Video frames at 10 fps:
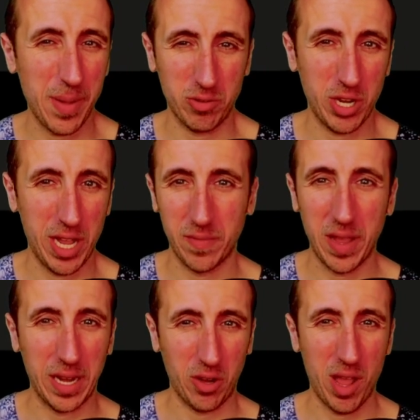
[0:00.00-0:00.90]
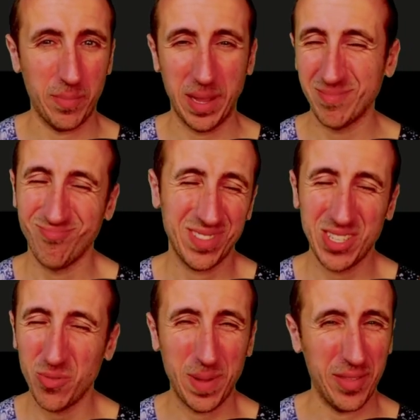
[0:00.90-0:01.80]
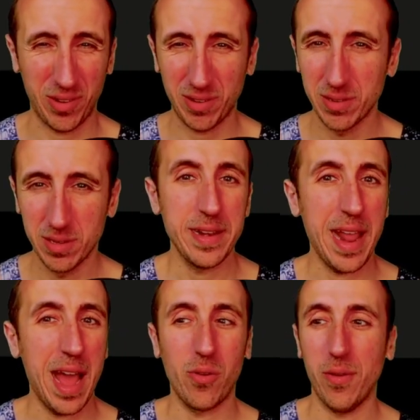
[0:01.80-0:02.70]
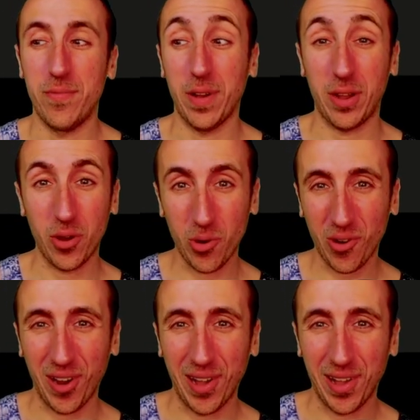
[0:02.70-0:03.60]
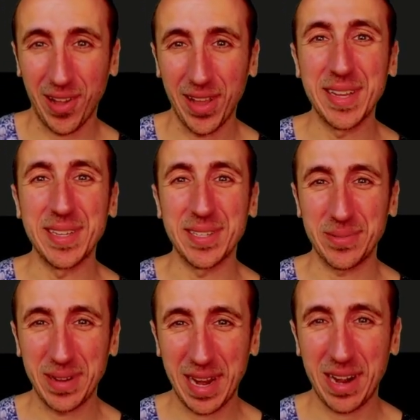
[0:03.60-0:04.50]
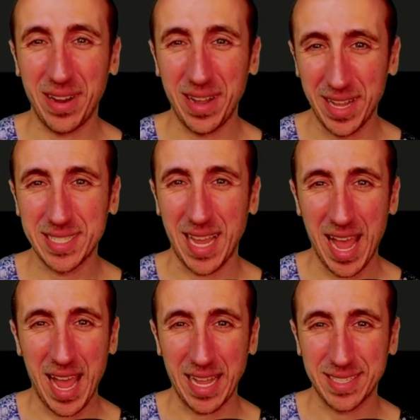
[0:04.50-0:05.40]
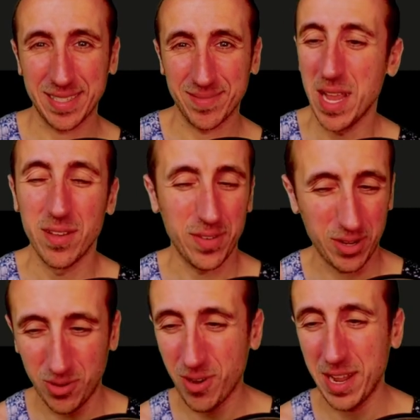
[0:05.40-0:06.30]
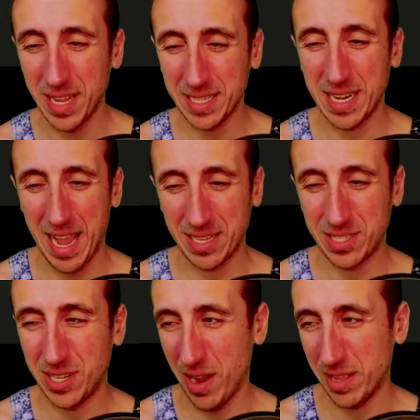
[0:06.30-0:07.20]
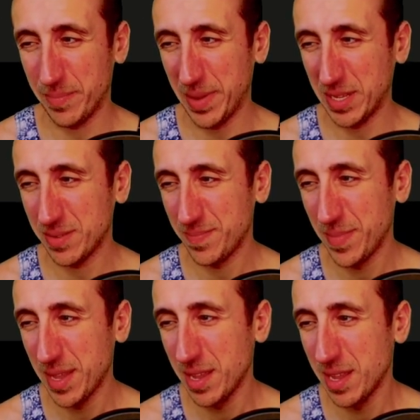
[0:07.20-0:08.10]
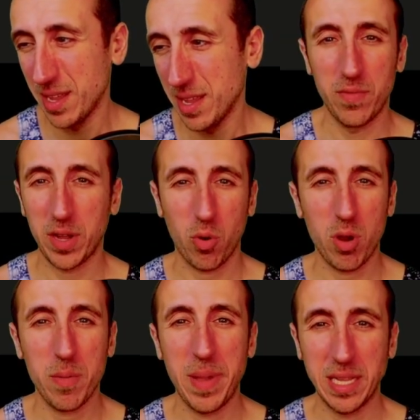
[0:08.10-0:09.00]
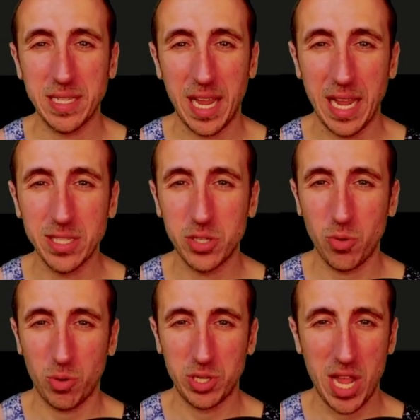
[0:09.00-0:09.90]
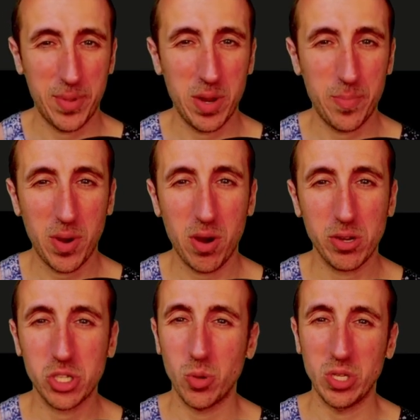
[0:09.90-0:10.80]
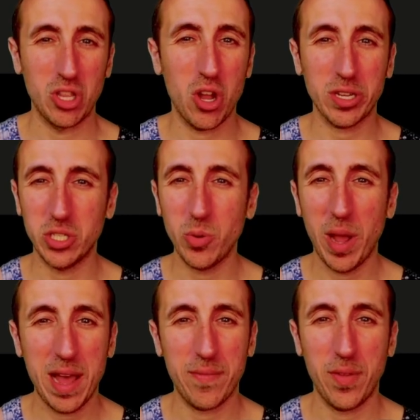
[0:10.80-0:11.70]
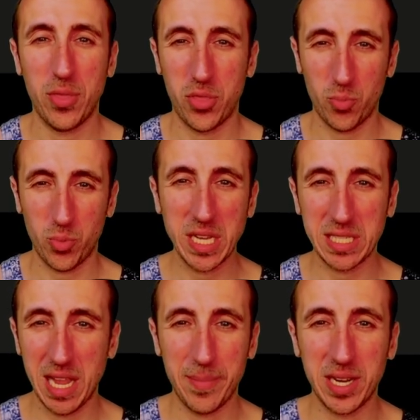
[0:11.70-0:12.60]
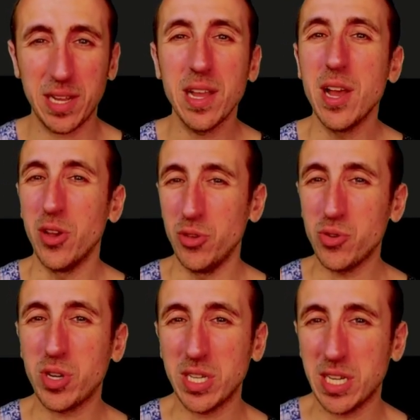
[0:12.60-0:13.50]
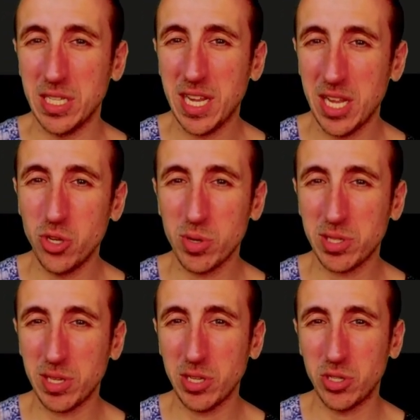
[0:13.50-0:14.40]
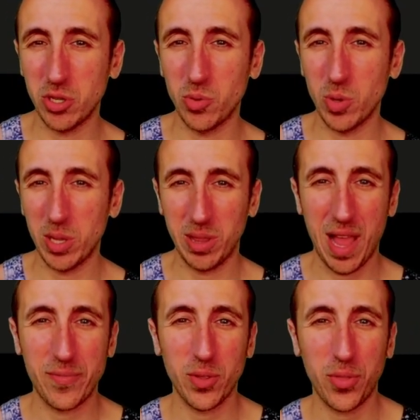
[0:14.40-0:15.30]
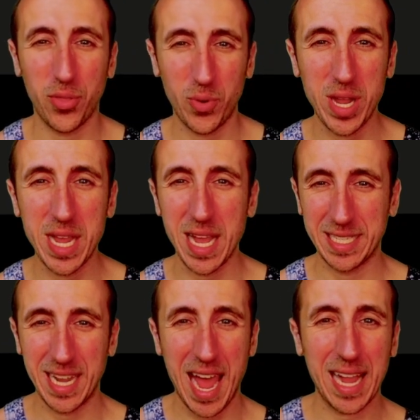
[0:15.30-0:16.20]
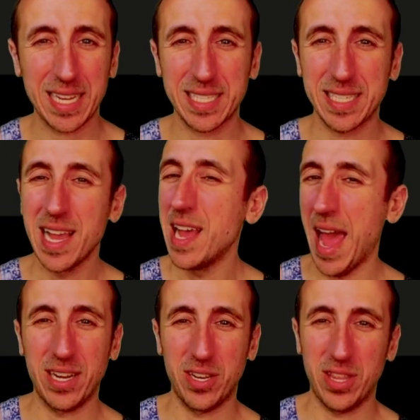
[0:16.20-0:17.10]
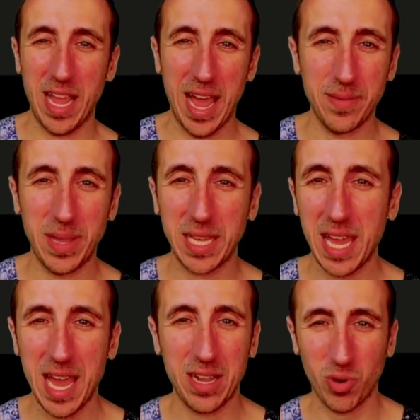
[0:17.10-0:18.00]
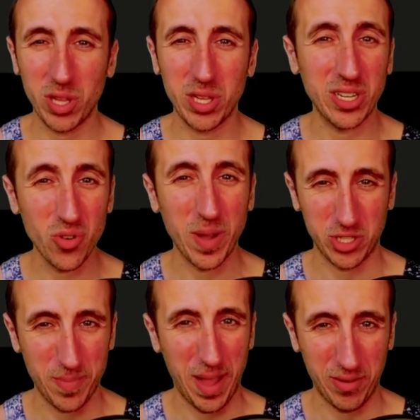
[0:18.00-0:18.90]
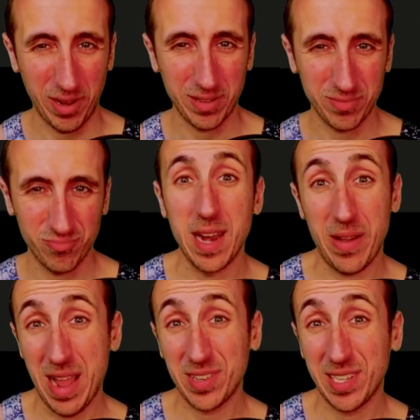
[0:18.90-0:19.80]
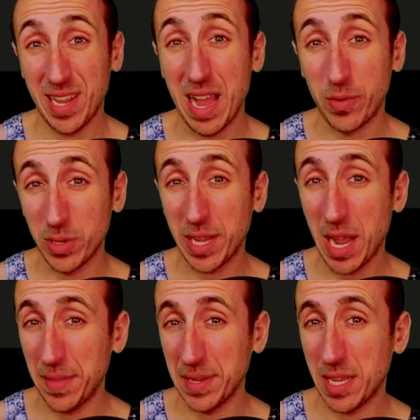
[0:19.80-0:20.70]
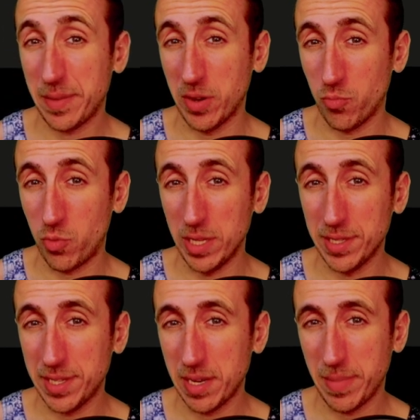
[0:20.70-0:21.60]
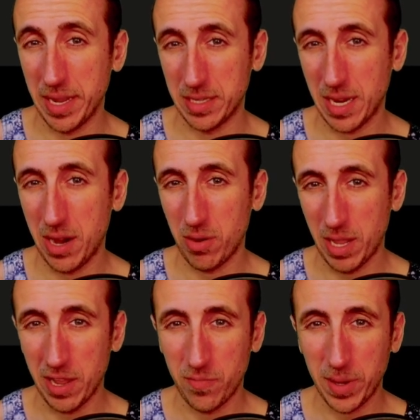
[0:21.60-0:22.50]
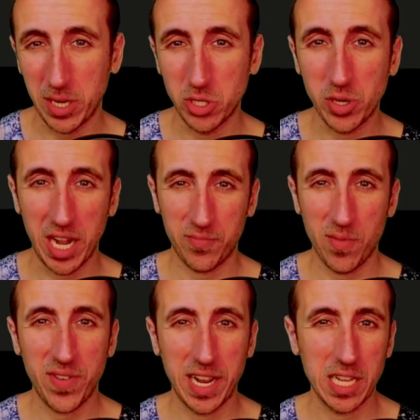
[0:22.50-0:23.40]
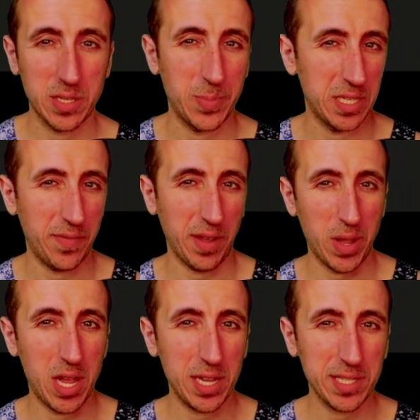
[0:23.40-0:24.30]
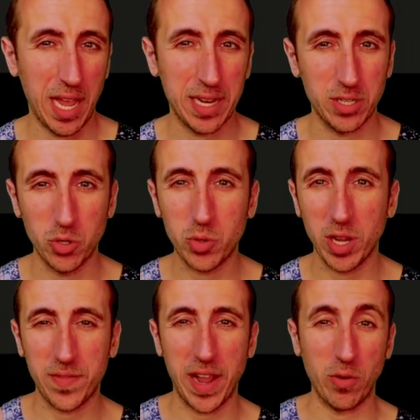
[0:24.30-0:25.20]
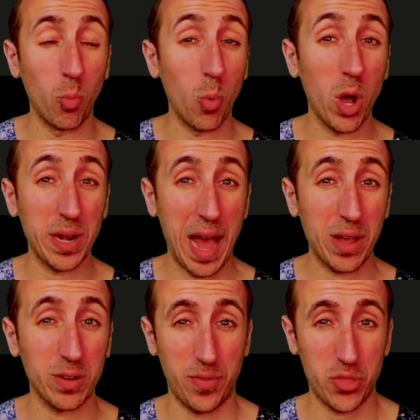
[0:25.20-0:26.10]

better chance of hitting your enemy. Don't bother. Now, Vagora is where it's at. Vagora is an S tier element. Vagora maintains your stamina bar, so as long as you have 3 stamina, you can continuously do level 3 attacks, and the enemy can't really do much about it. Now, I have to say, I've only gotten this element once in my entire life because you get it from fighting a specific boss, and you can fight 1 out of